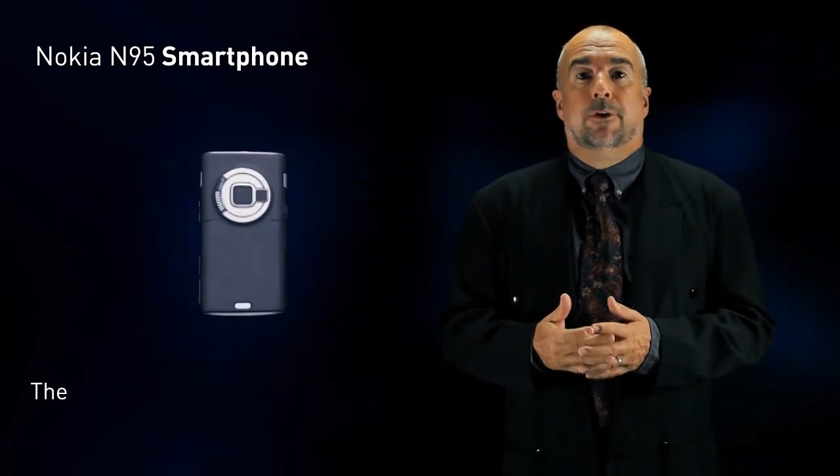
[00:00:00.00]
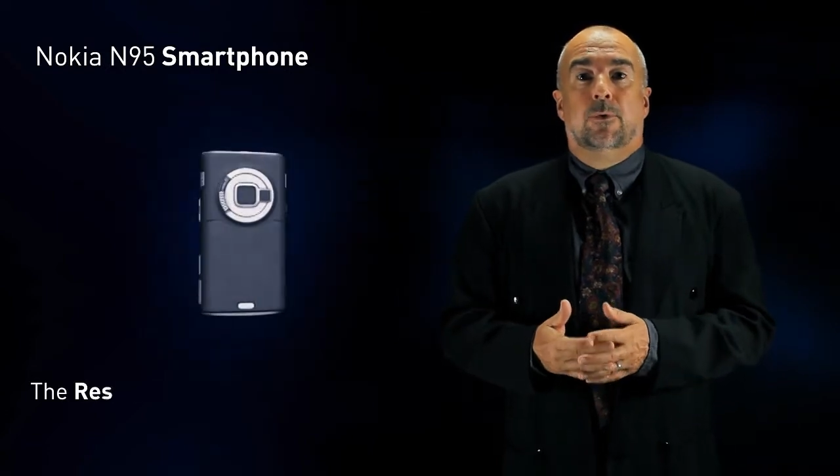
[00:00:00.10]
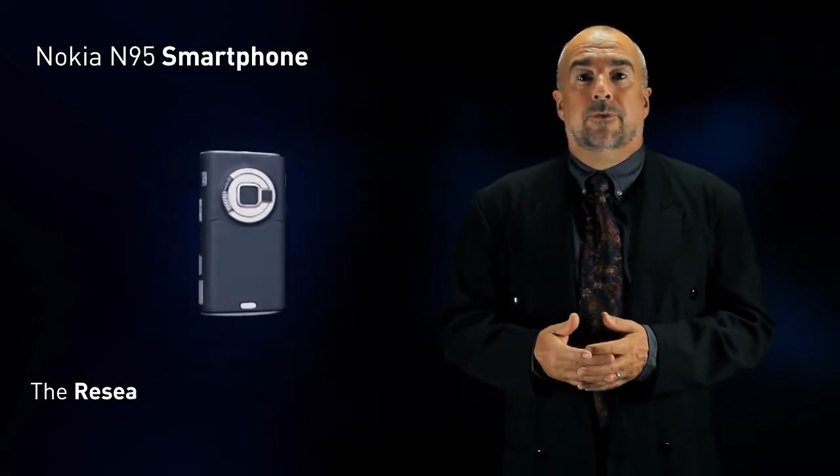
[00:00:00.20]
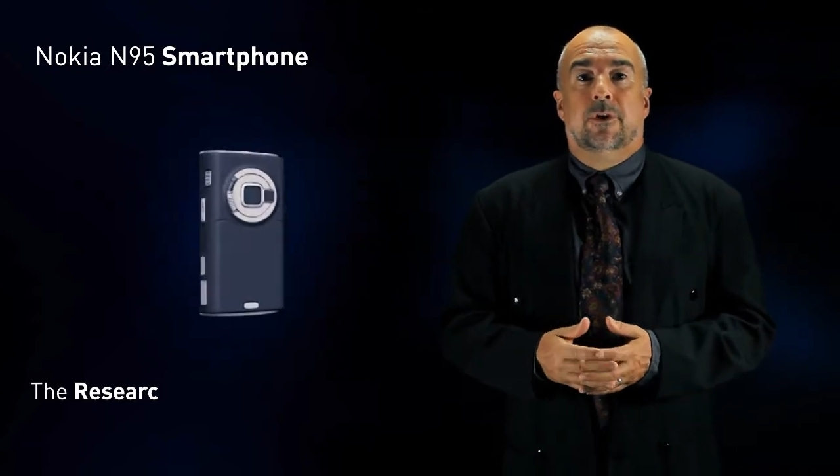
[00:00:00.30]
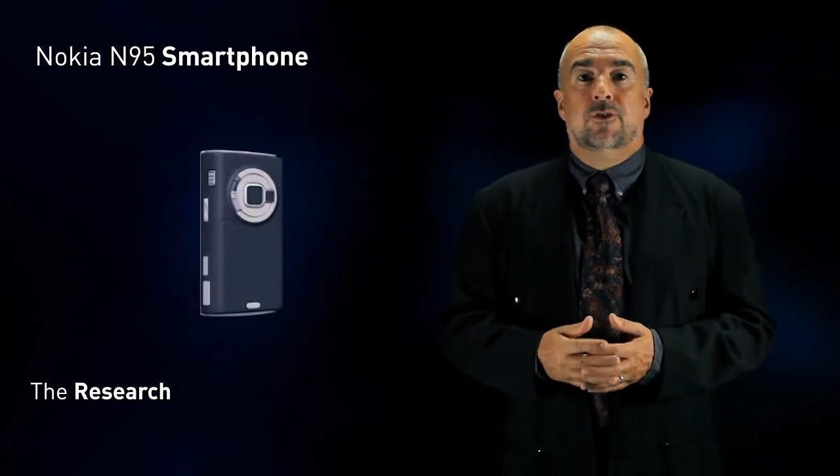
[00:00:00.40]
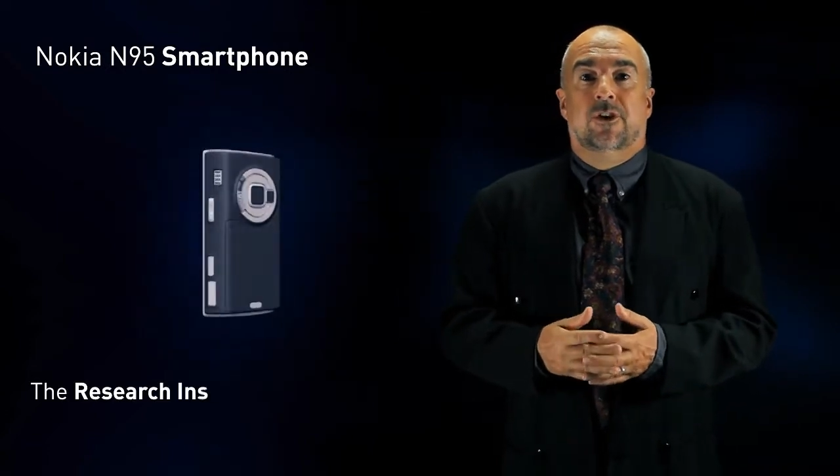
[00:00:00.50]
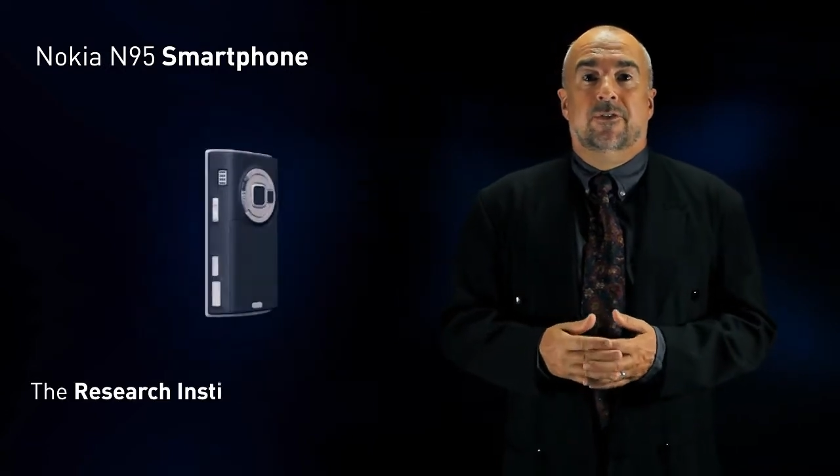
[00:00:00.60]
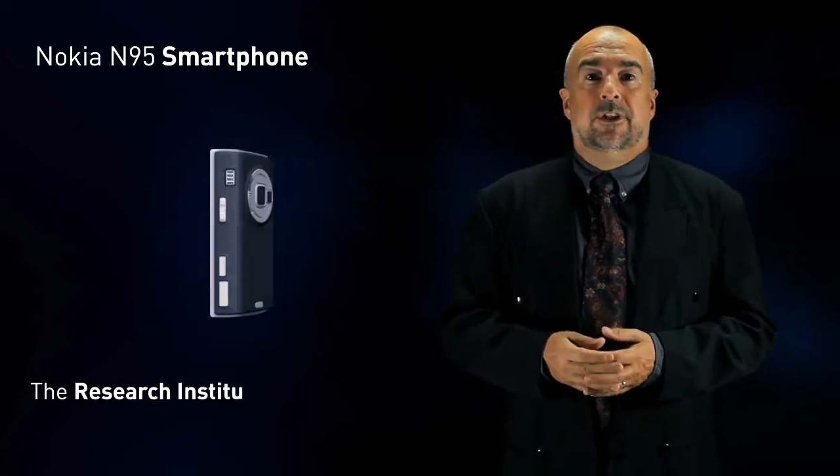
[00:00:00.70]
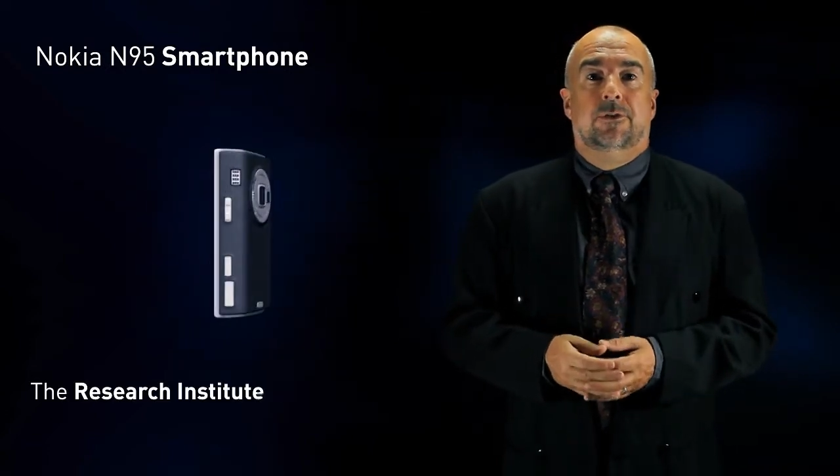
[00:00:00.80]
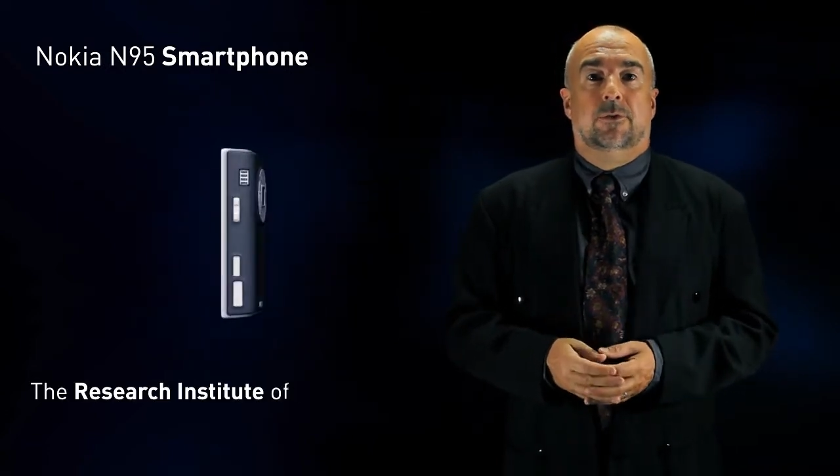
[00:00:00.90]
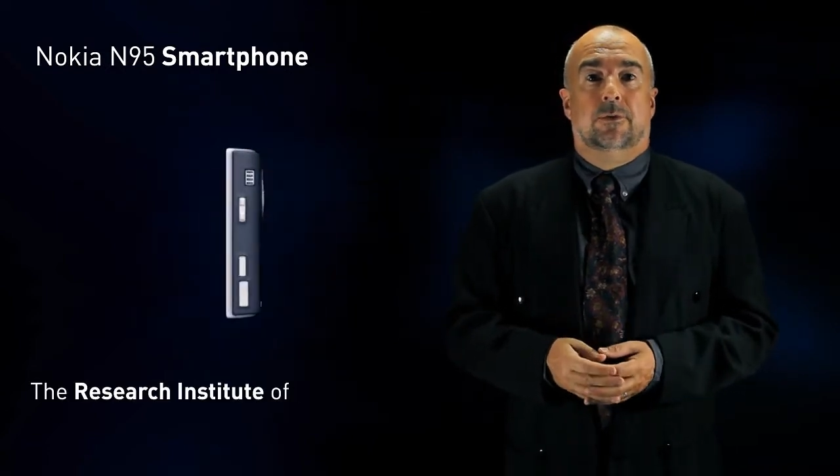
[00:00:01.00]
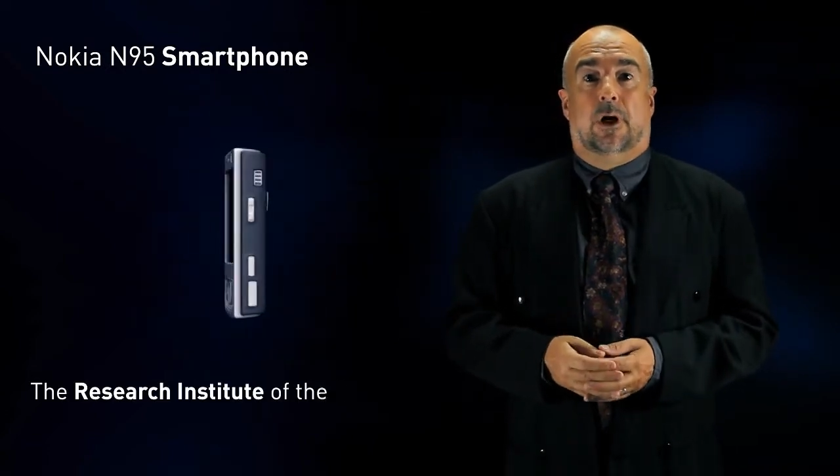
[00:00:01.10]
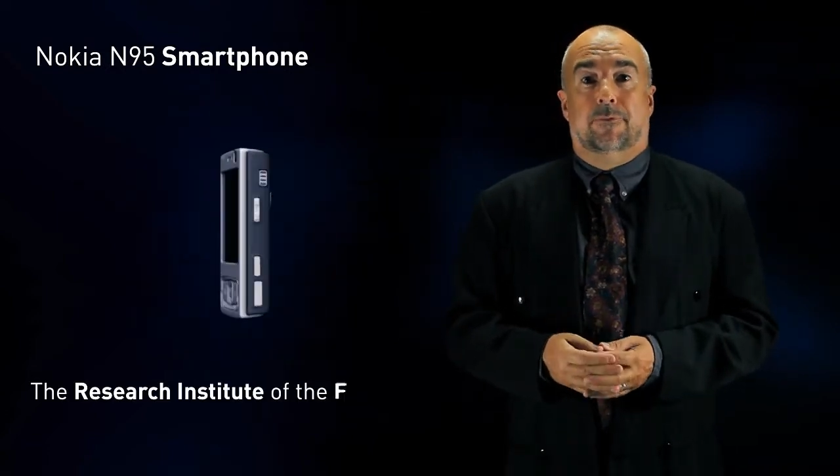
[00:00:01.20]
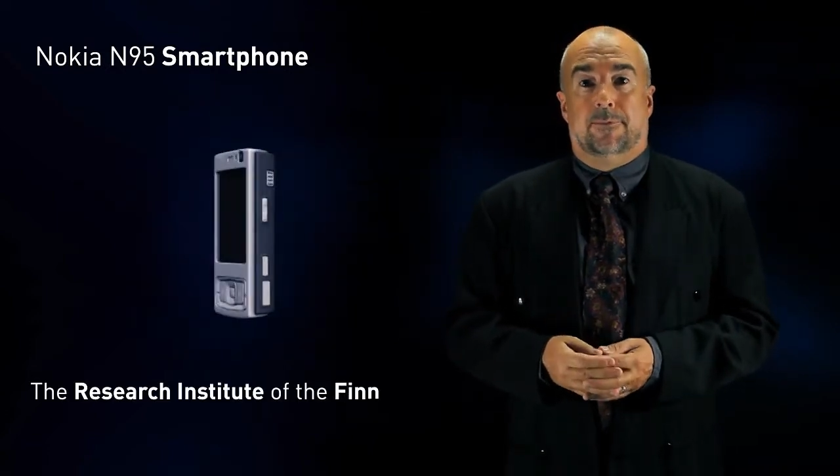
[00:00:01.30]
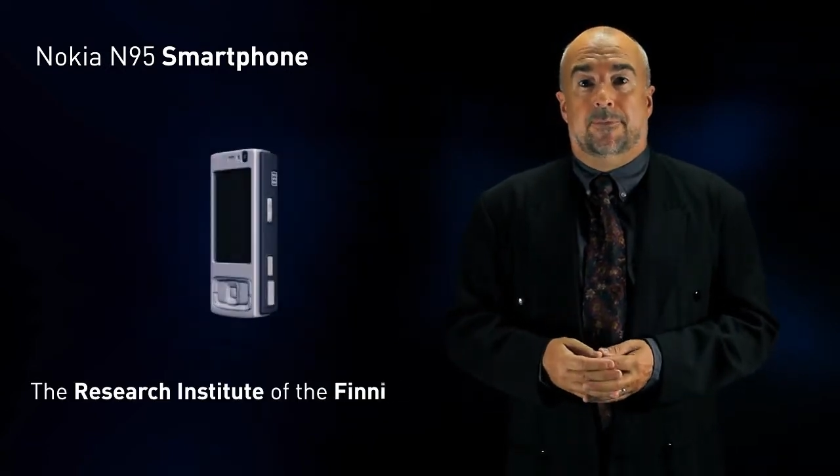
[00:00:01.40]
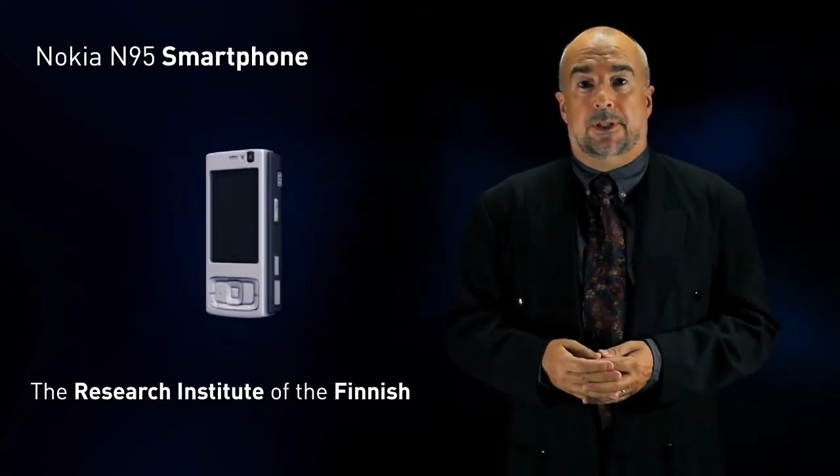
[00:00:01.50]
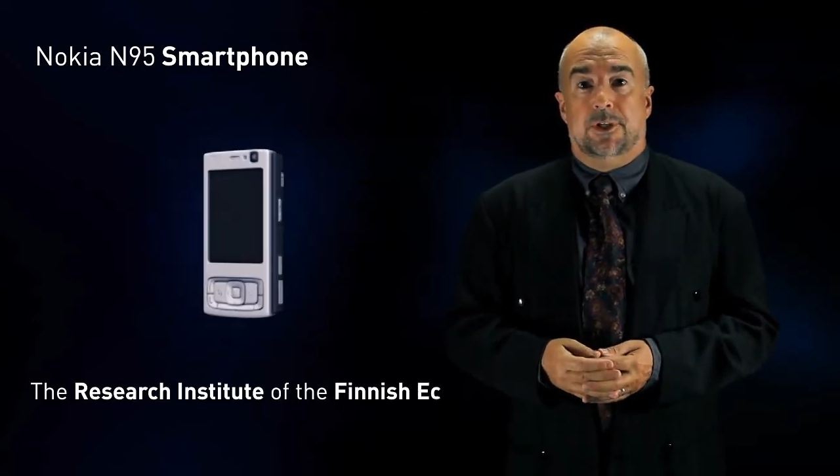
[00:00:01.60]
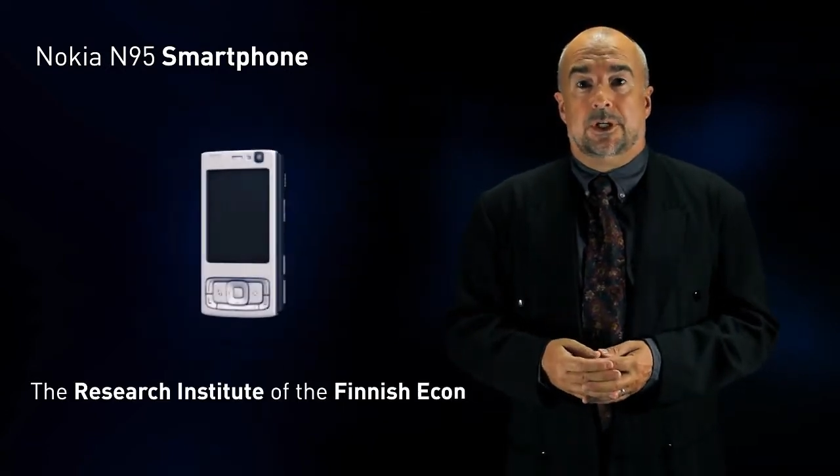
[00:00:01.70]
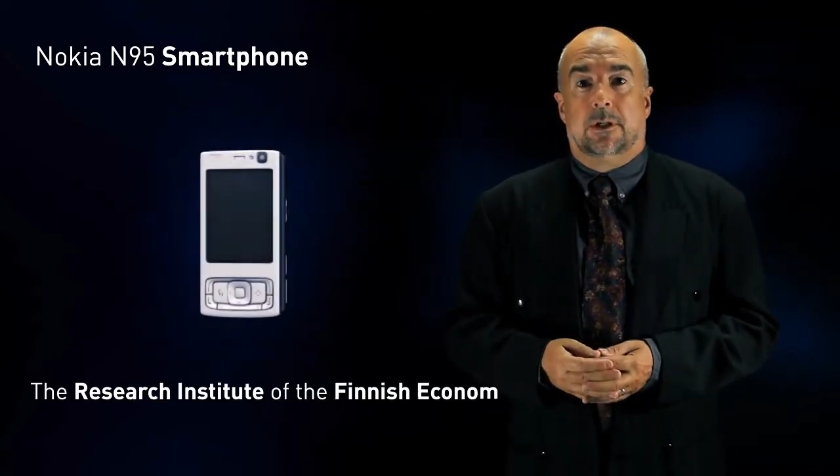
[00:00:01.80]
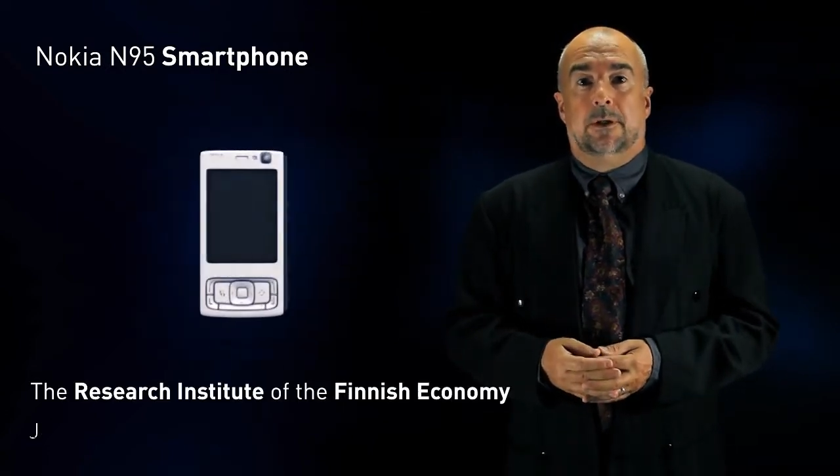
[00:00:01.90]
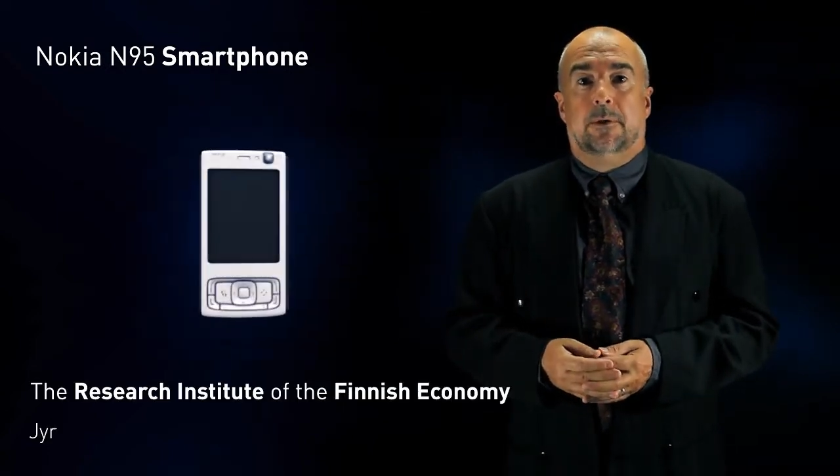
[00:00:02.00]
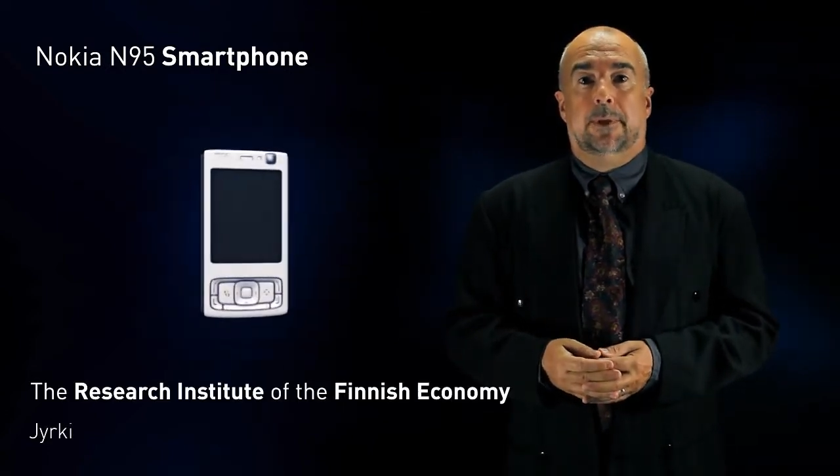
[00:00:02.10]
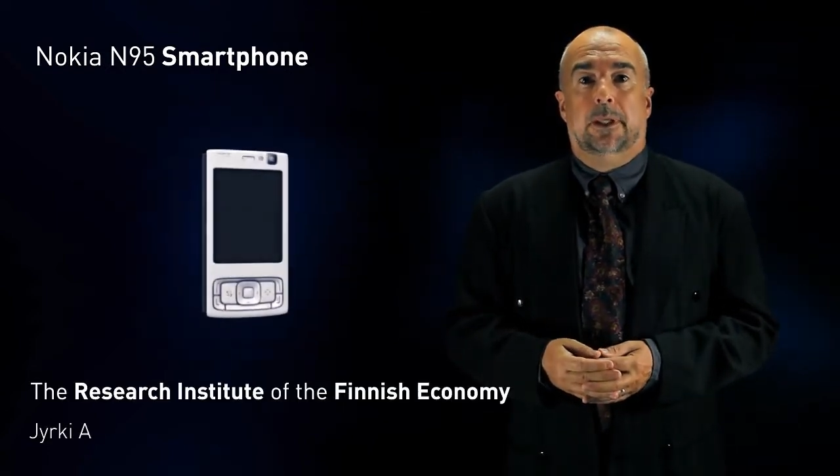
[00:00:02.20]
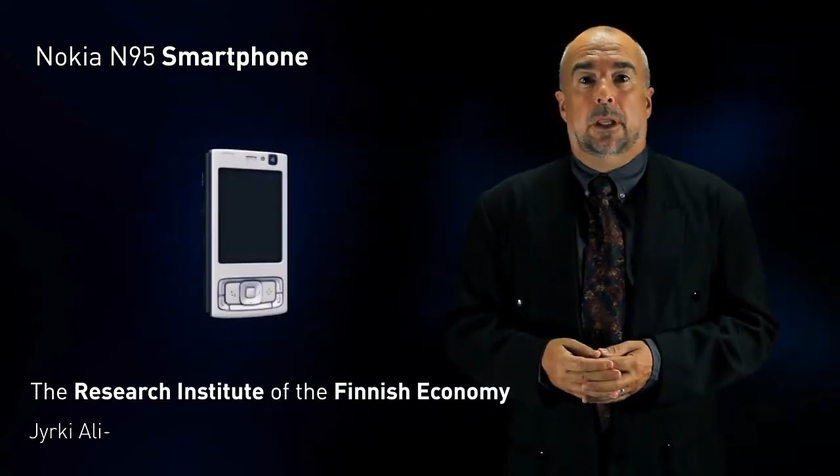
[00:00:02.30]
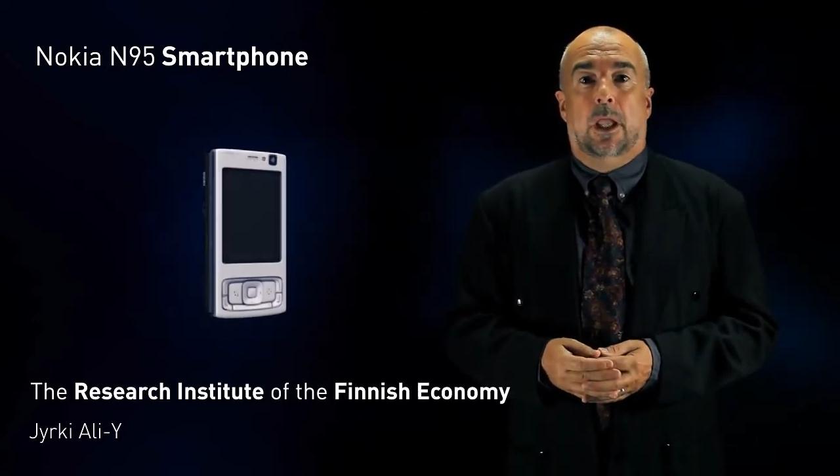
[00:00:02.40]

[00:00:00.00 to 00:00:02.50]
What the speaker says: Research Institute of the Finnish economy,